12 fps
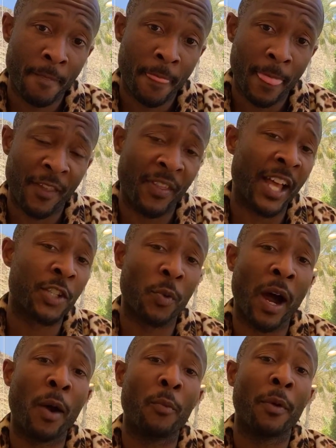And that's
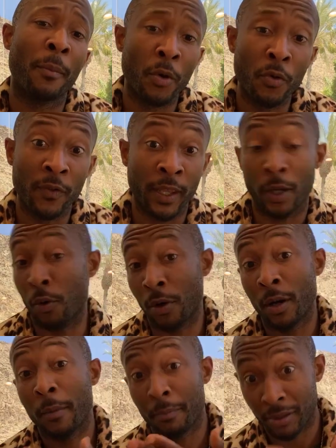why I'm removing
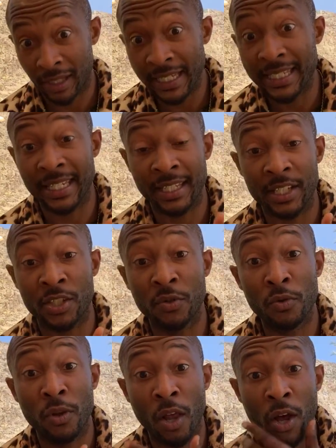or placing this
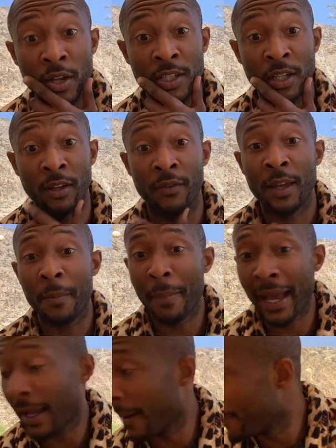new clause of
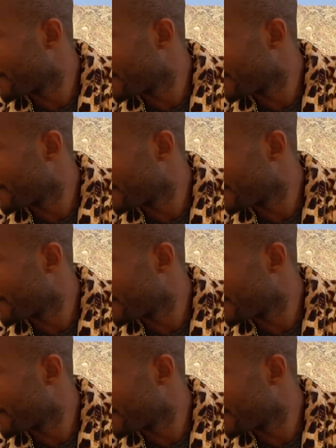back up.